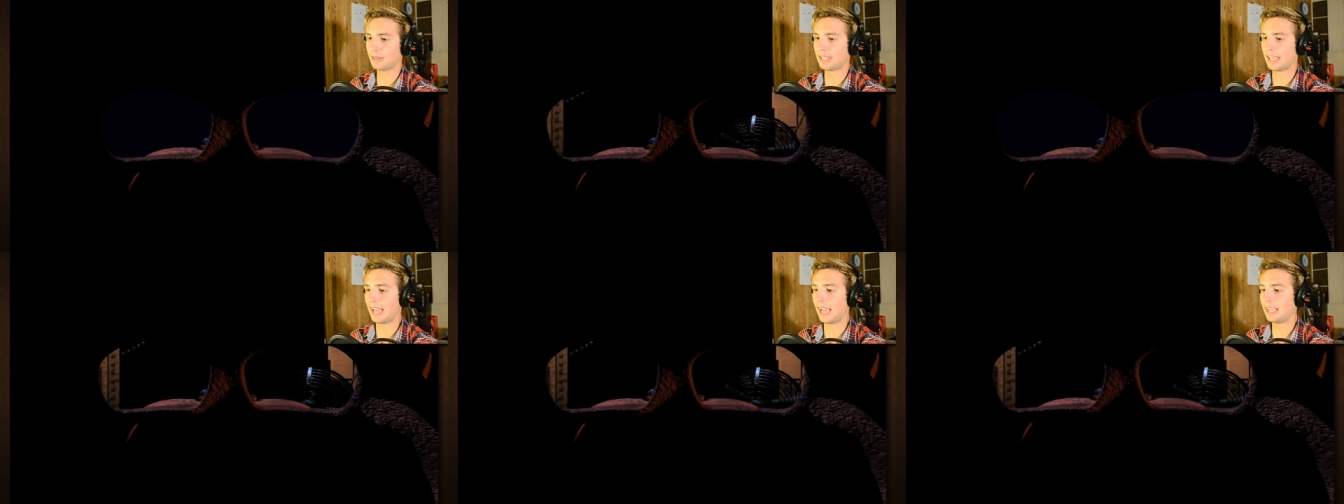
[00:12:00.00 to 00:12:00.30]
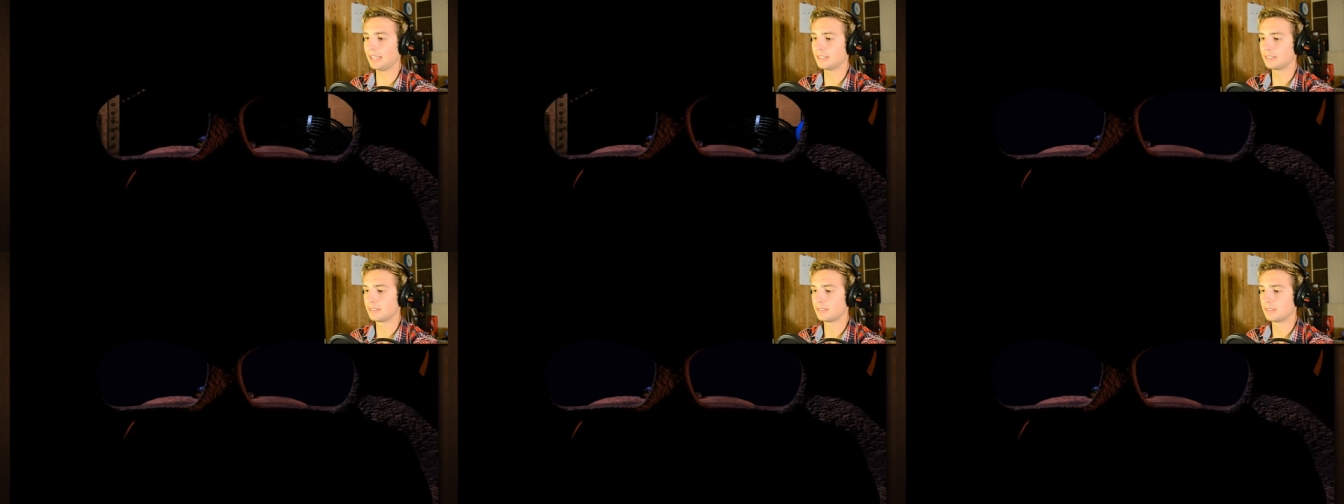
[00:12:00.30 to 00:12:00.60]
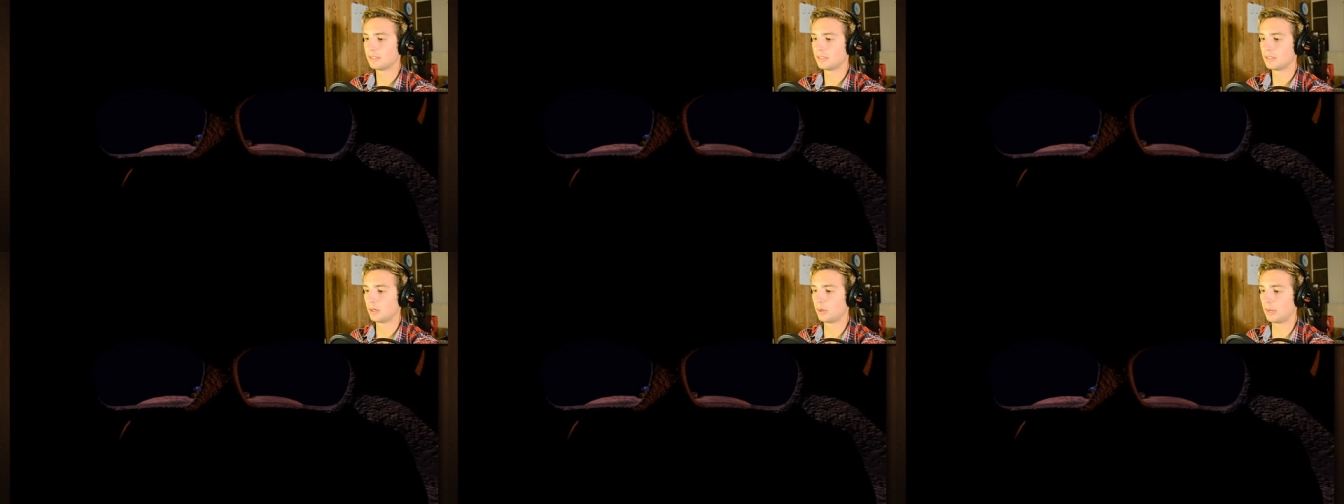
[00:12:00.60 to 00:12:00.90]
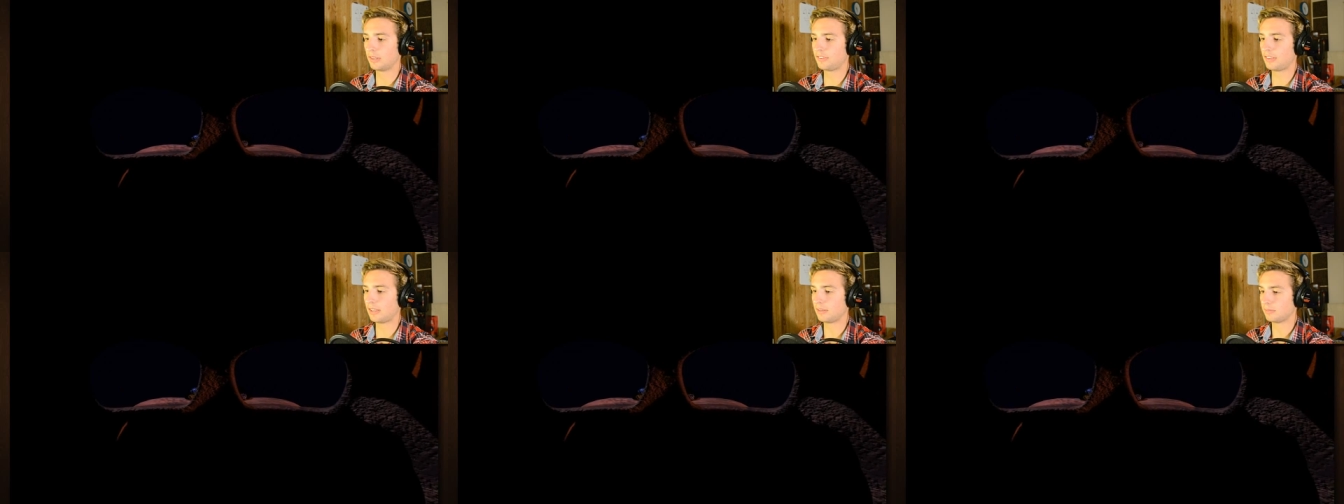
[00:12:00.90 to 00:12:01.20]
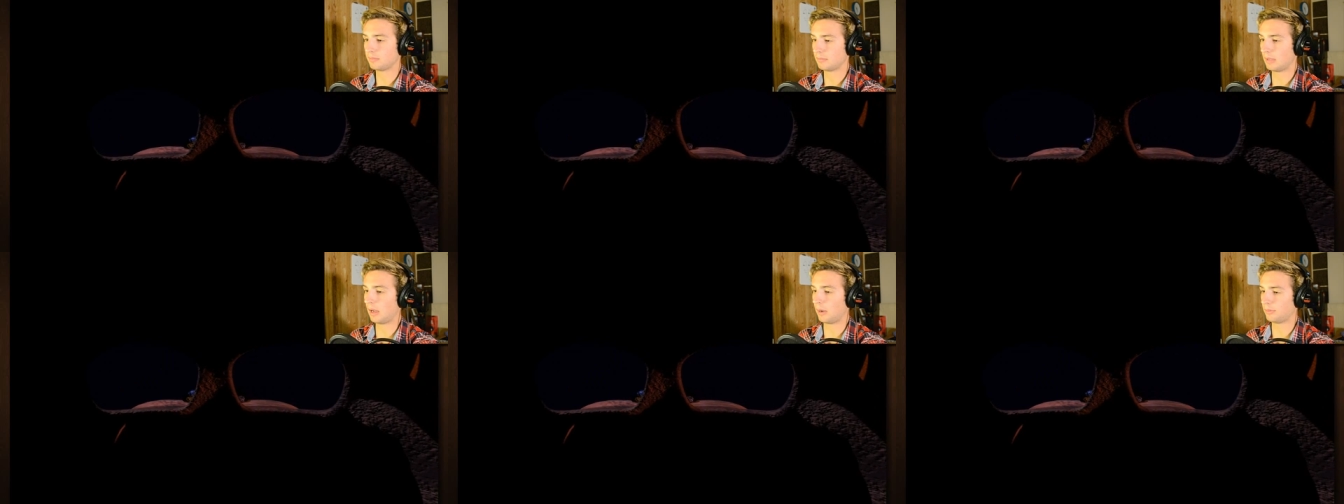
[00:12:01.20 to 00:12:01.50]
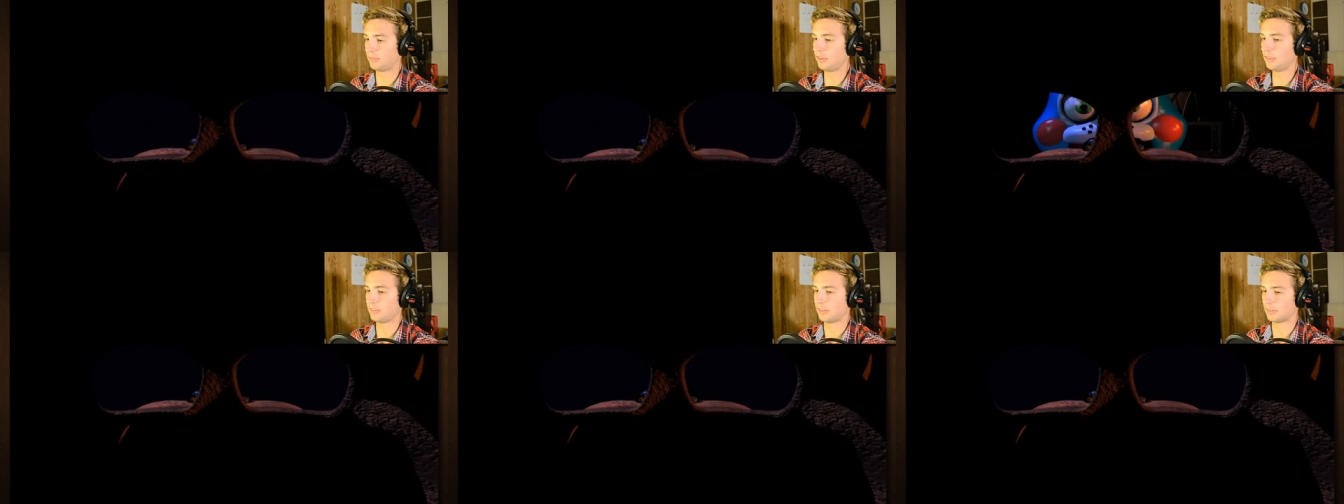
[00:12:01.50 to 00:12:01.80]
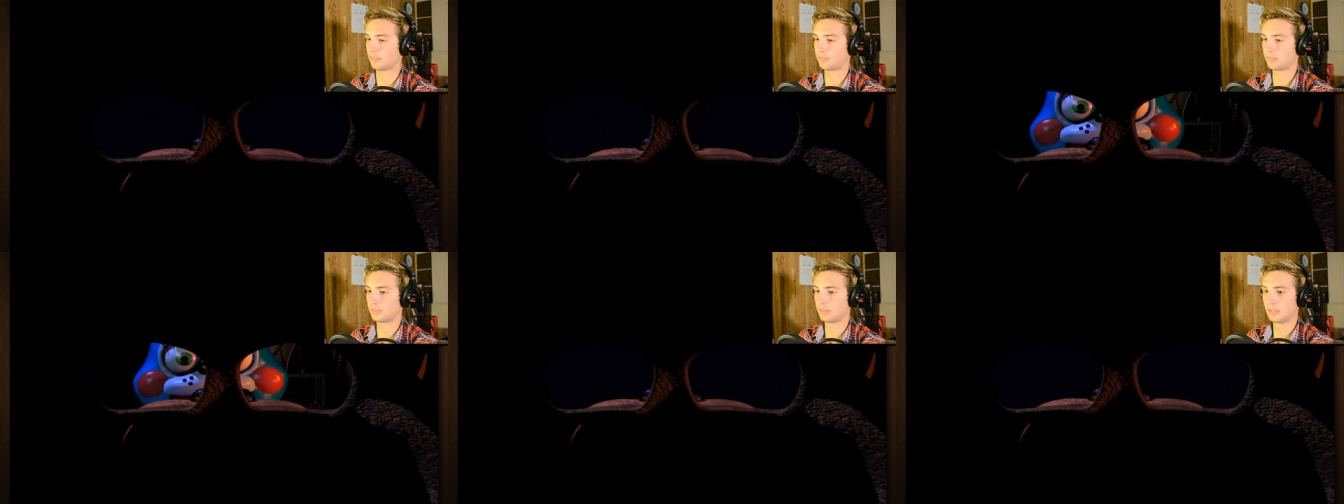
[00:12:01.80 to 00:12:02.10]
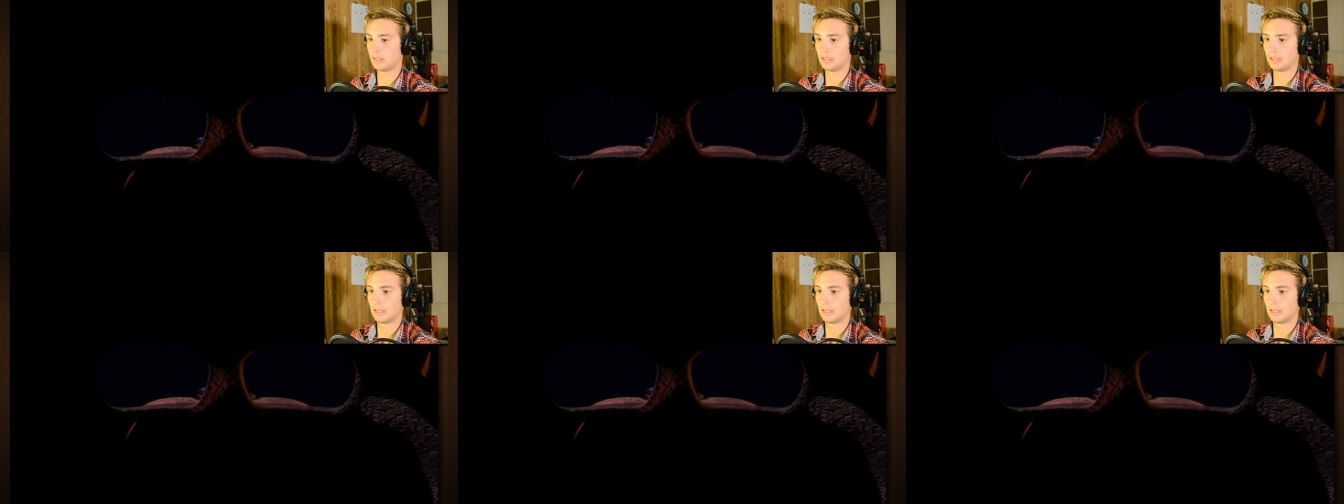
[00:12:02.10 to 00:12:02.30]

Okay. Who is it? Oh, Jesus.